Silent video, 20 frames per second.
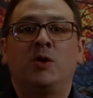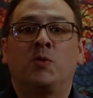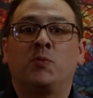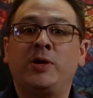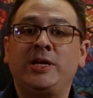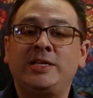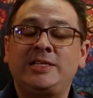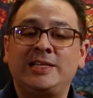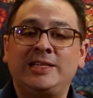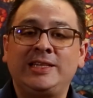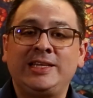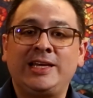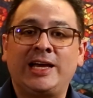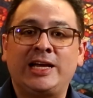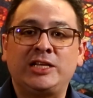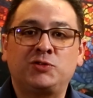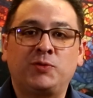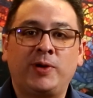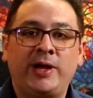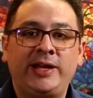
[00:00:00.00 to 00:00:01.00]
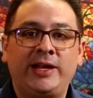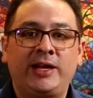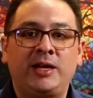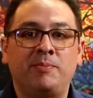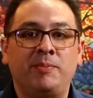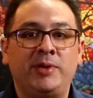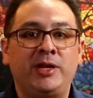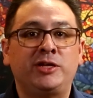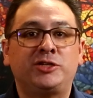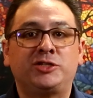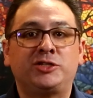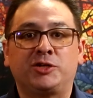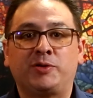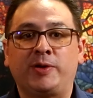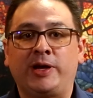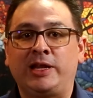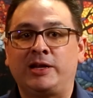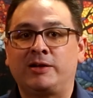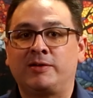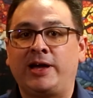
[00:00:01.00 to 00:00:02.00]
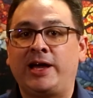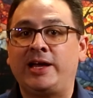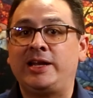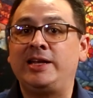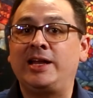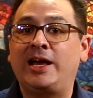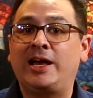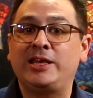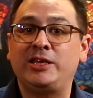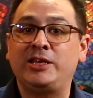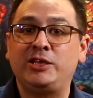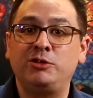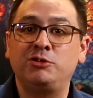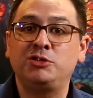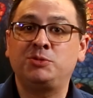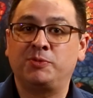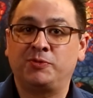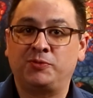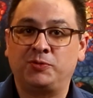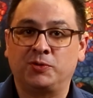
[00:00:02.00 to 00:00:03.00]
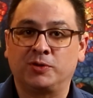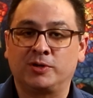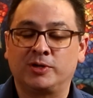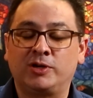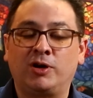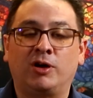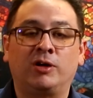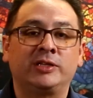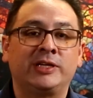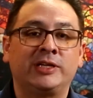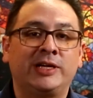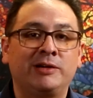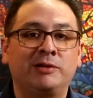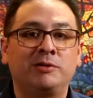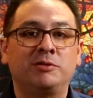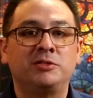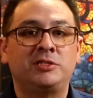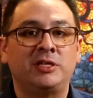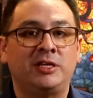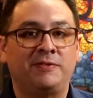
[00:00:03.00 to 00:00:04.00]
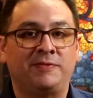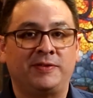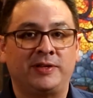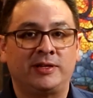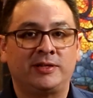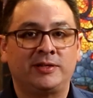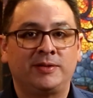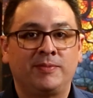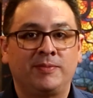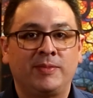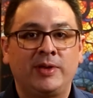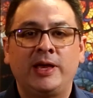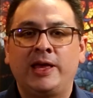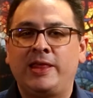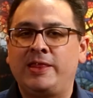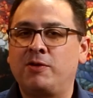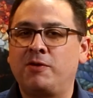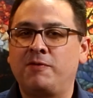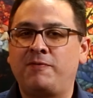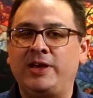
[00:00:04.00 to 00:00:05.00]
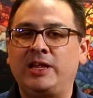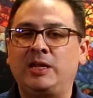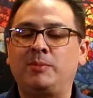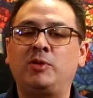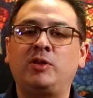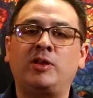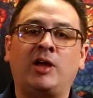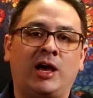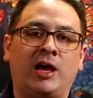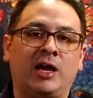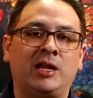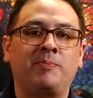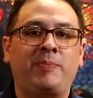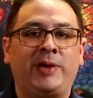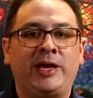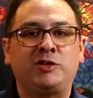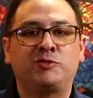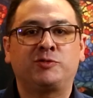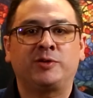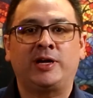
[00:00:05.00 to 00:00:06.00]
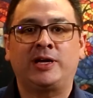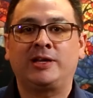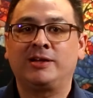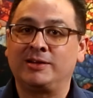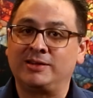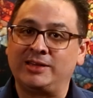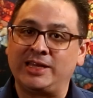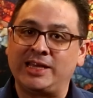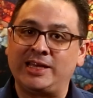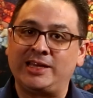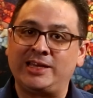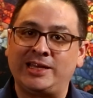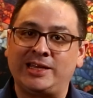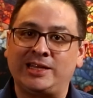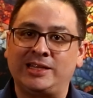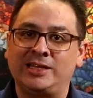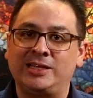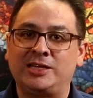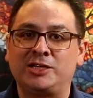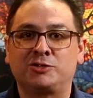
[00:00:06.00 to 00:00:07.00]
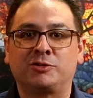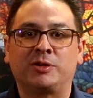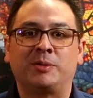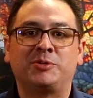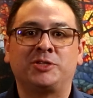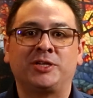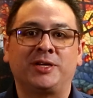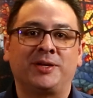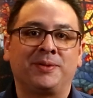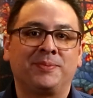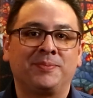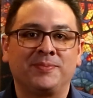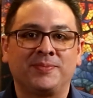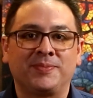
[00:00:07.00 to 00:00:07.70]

Recently, I tried out a miniature creator I had not used before called Heroes Infinite. They're available on Patreon, link in the description.